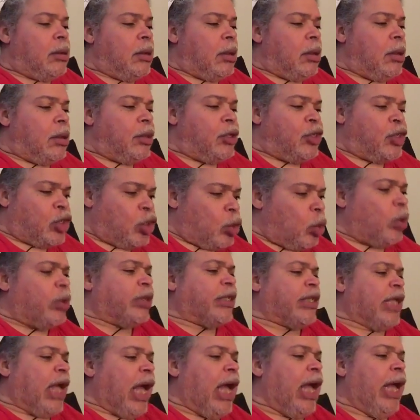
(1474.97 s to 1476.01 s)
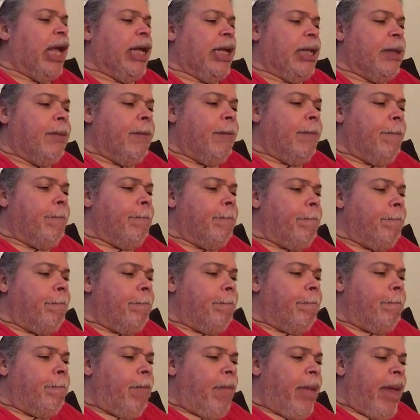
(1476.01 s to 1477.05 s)
suicide,
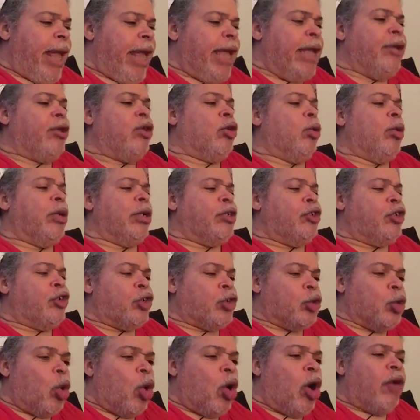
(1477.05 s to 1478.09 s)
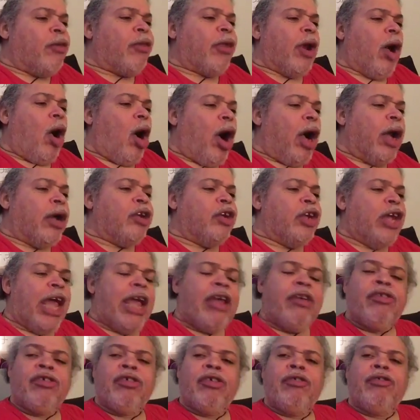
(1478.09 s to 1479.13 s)
and to ensure that our
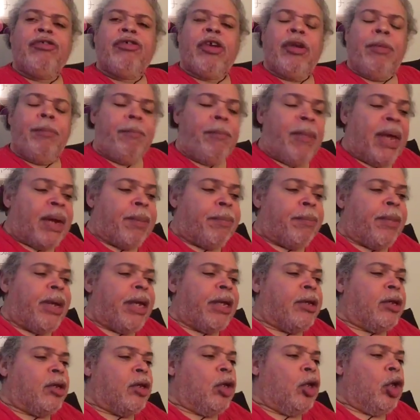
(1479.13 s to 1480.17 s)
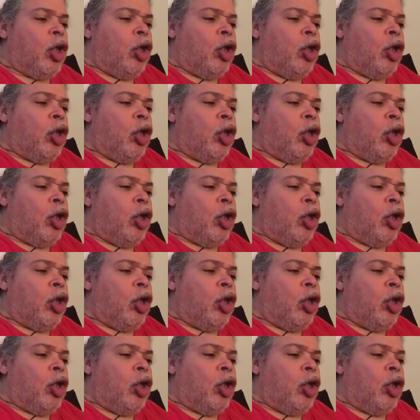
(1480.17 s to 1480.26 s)
nation's commitment